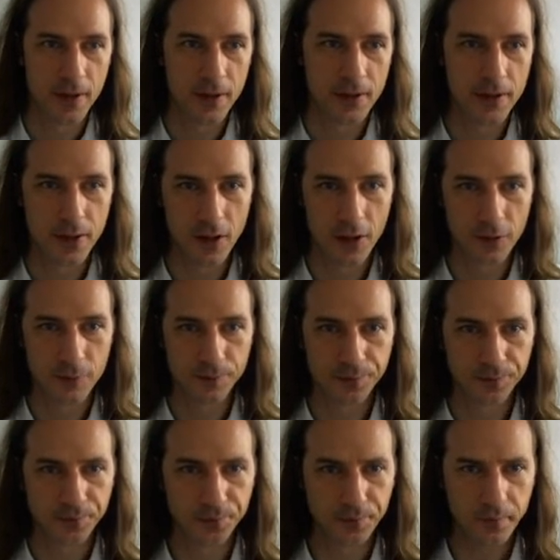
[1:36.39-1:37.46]

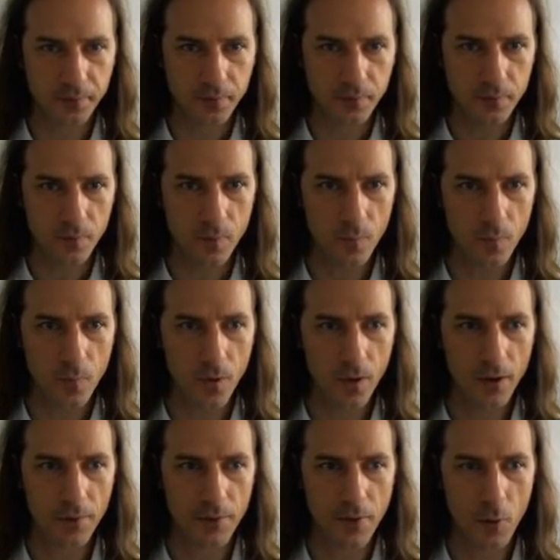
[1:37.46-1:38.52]
So
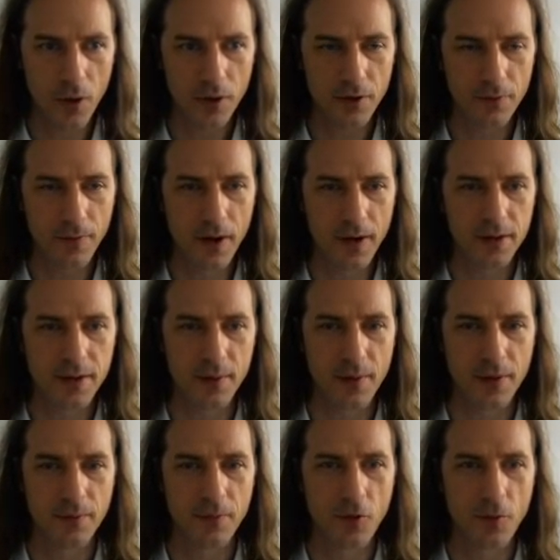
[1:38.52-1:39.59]
if you want to find some
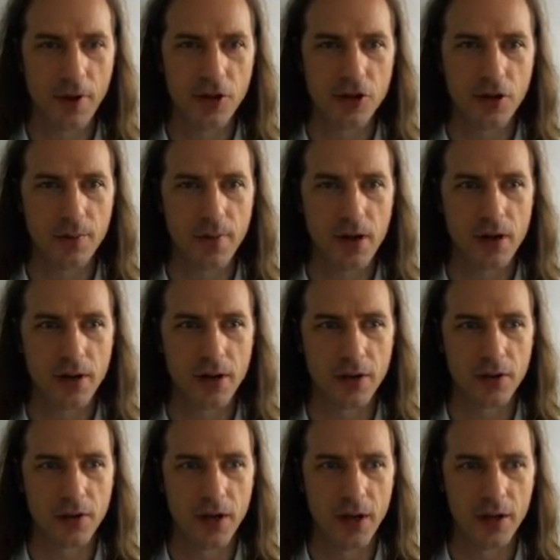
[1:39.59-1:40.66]
information about
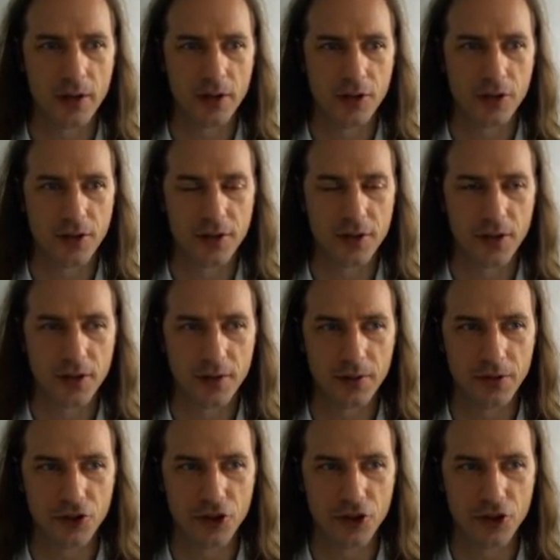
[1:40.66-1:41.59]
it, you can just uh,